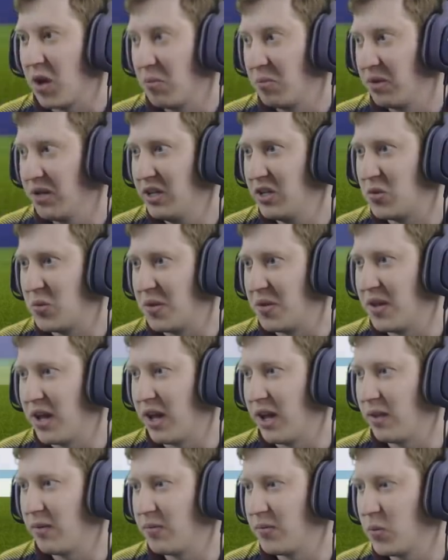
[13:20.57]
I'm pleased with
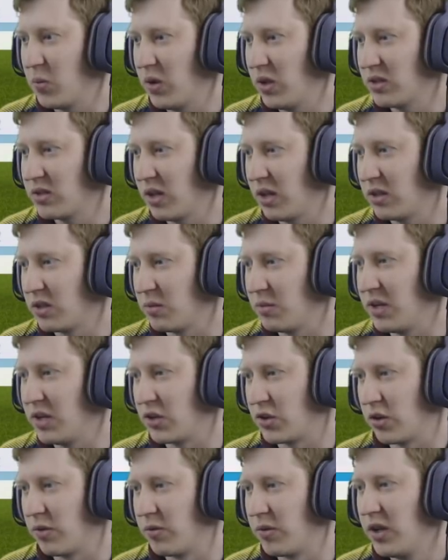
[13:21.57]
that. Well done,
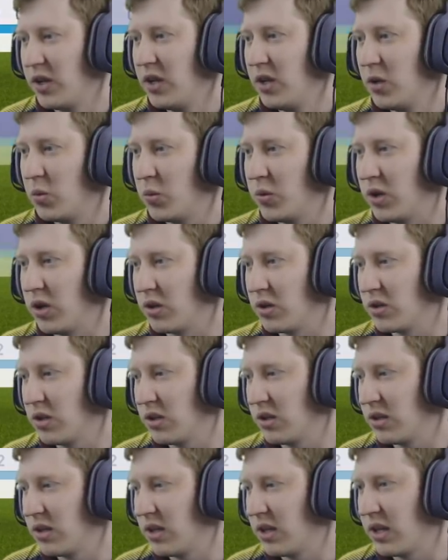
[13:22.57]
Dimitrov. We've got
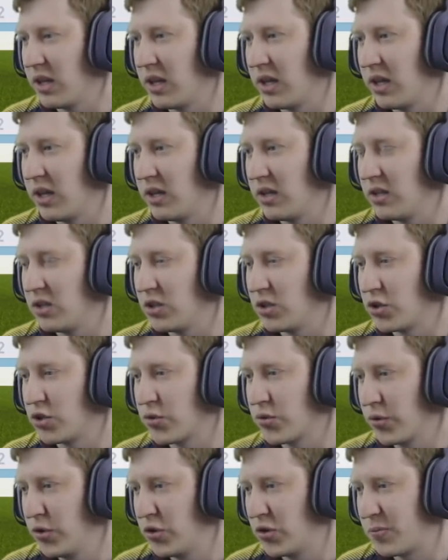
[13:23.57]
uh,
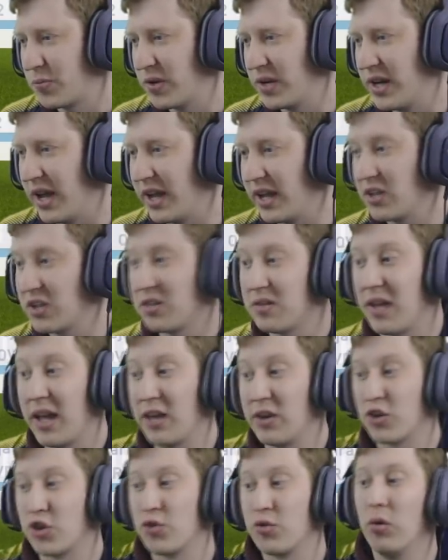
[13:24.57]
Shrewsbury next.
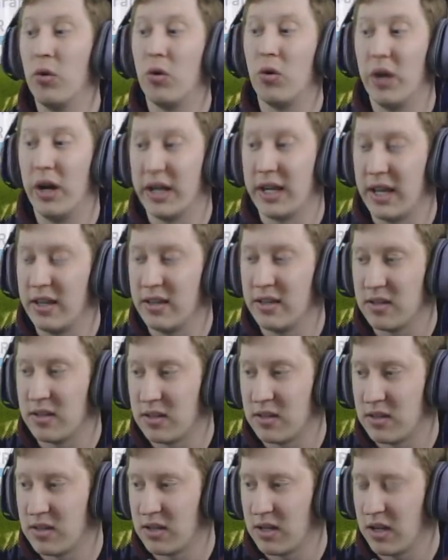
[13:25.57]
That draw
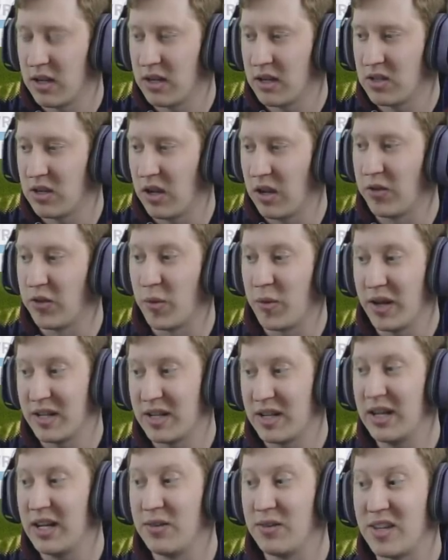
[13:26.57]
against uh, Scunthorpe
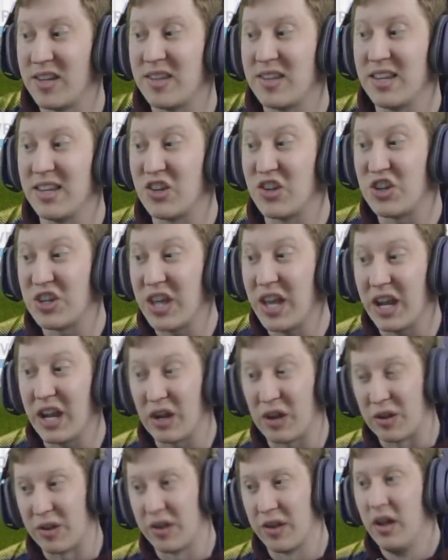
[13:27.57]
actually leaves us in
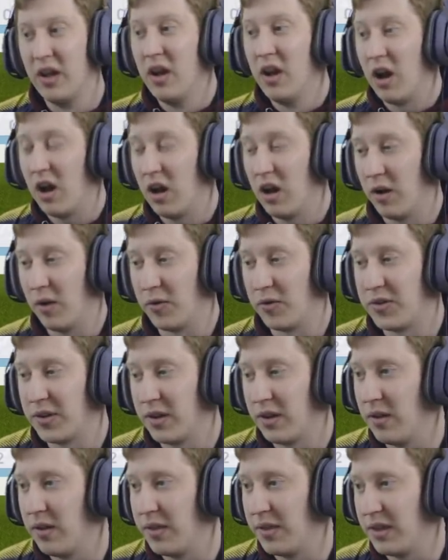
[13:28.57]
sixth
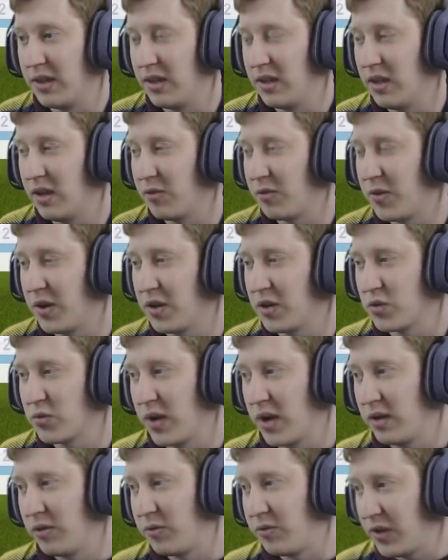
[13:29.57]
after the uh, first
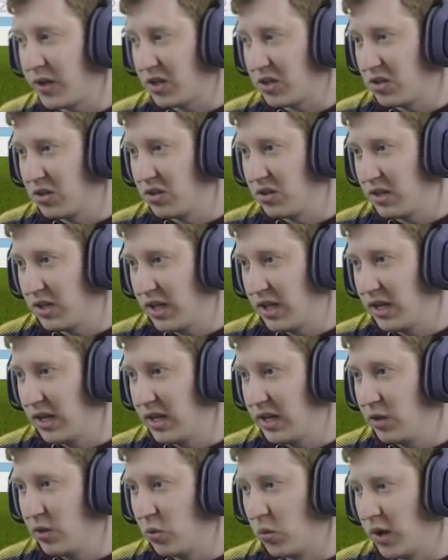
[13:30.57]
round of fixtures
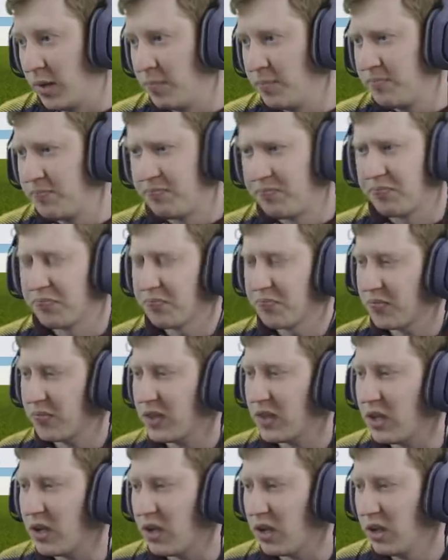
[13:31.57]
in League One
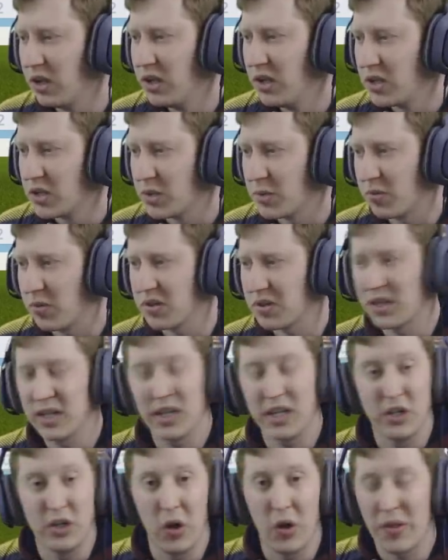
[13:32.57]

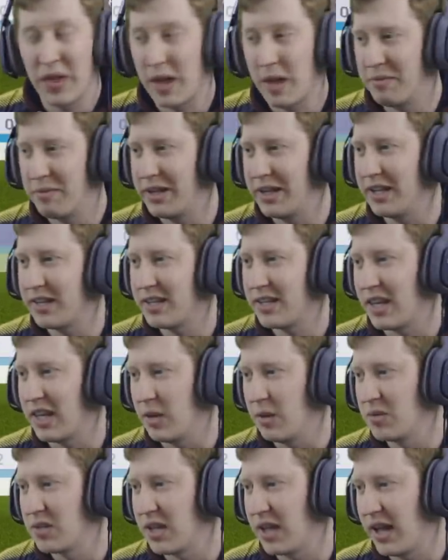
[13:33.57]
surprisingly not that many
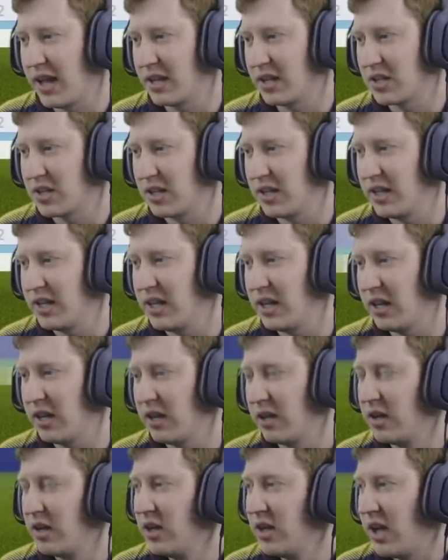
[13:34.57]
teams actually
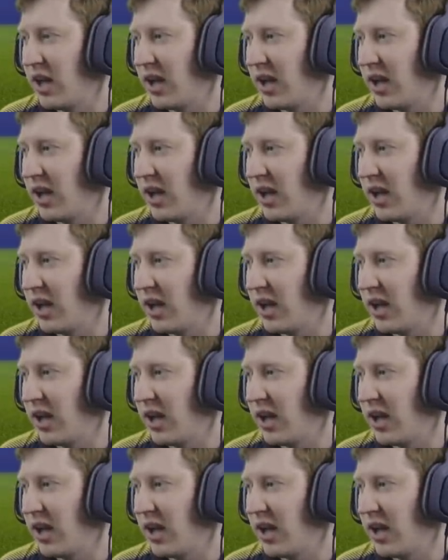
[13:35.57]
uh,